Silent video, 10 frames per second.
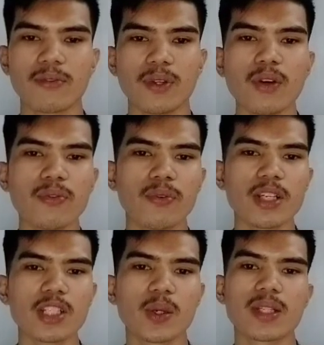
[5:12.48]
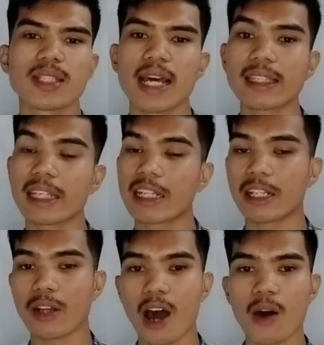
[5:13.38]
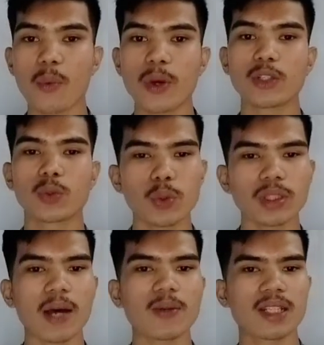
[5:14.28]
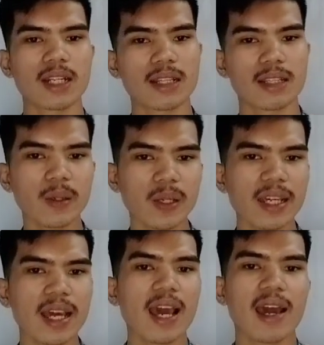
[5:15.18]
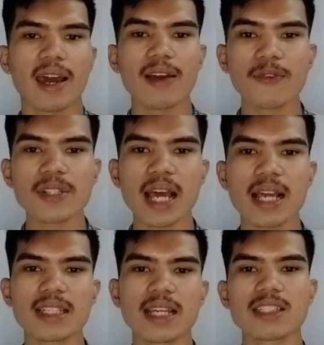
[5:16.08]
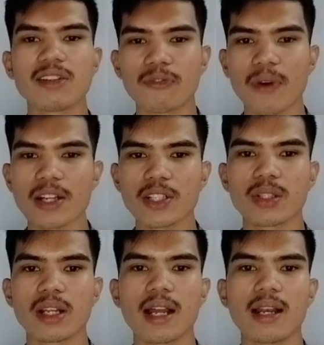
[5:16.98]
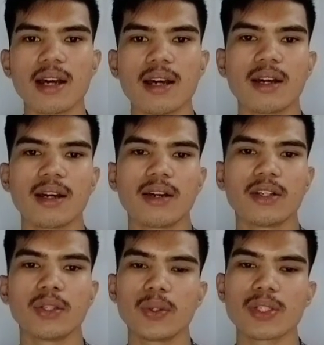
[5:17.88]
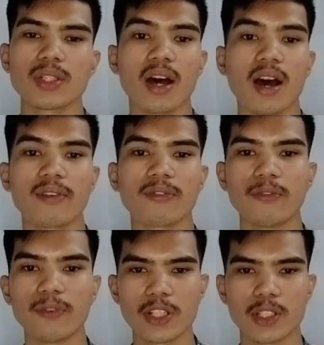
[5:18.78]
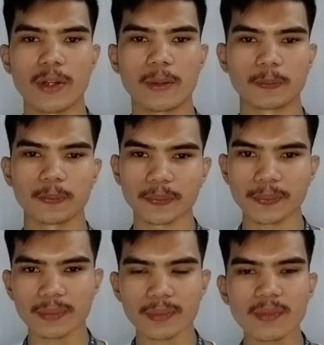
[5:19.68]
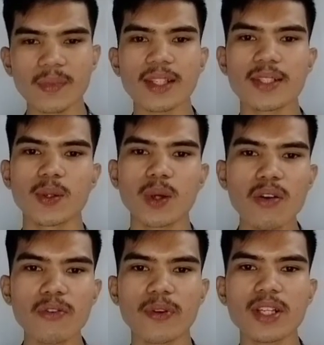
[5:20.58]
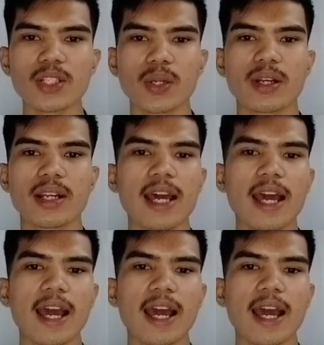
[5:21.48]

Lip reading: of low vision, cited in Howard 2003, emphasizes the functional use of vision. So low vision